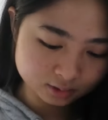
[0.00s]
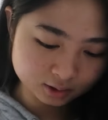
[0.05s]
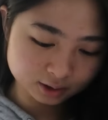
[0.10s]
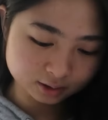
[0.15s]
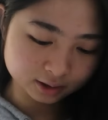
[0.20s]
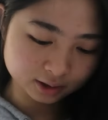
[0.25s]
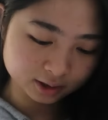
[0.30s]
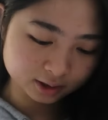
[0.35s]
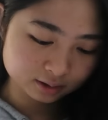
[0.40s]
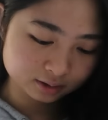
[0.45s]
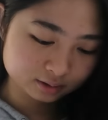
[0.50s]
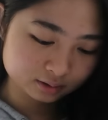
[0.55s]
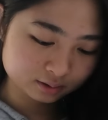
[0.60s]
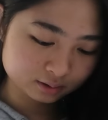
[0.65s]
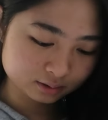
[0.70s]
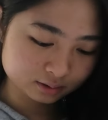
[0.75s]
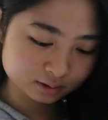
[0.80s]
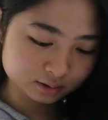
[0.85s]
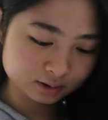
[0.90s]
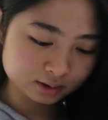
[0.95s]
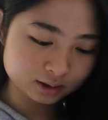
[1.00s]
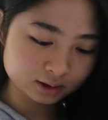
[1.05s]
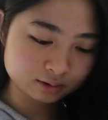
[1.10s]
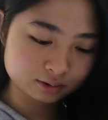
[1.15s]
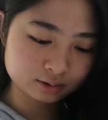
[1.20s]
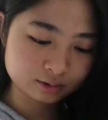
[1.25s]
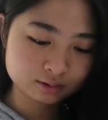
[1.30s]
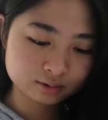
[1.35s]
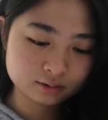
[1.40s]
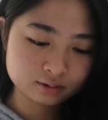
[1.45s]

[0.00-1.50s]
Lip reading: Okay, so